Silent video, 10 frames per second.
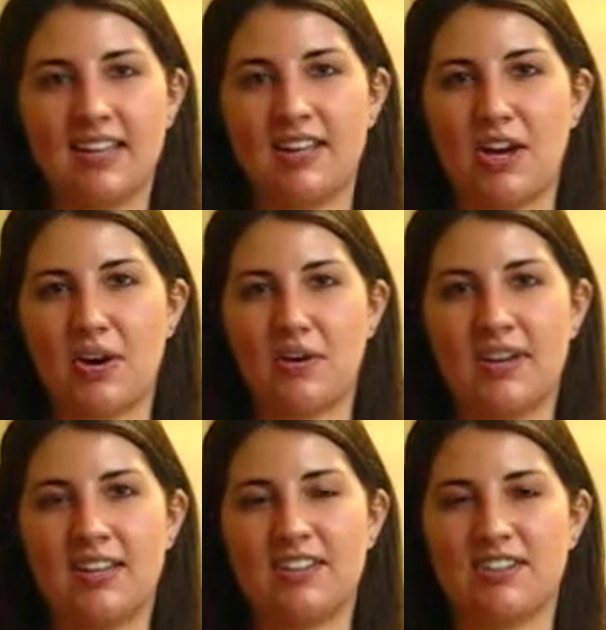
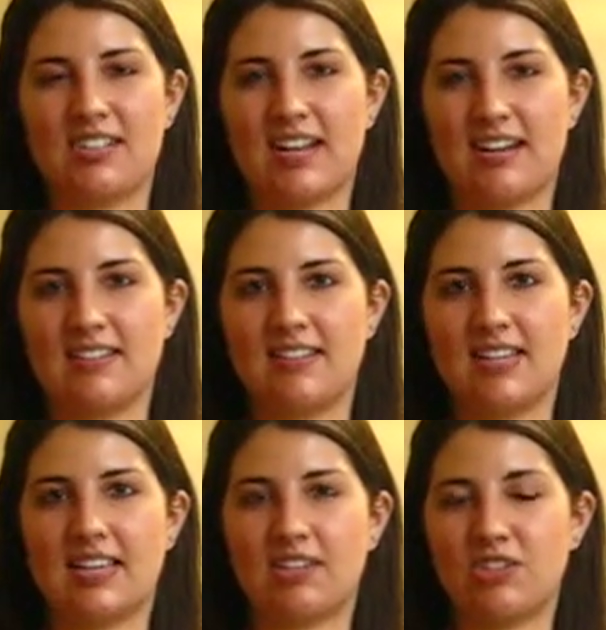there's the tendency to
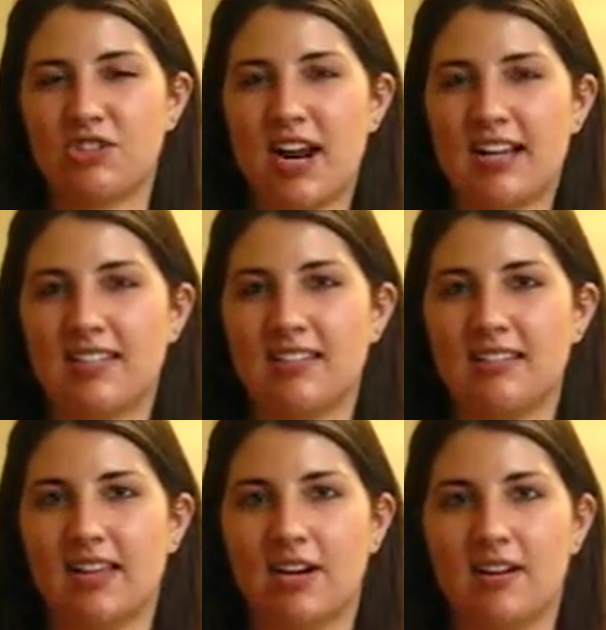get distracted
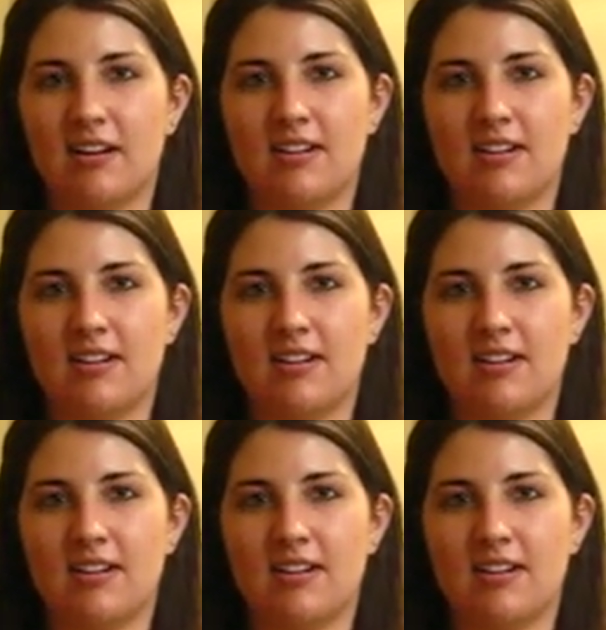and let our,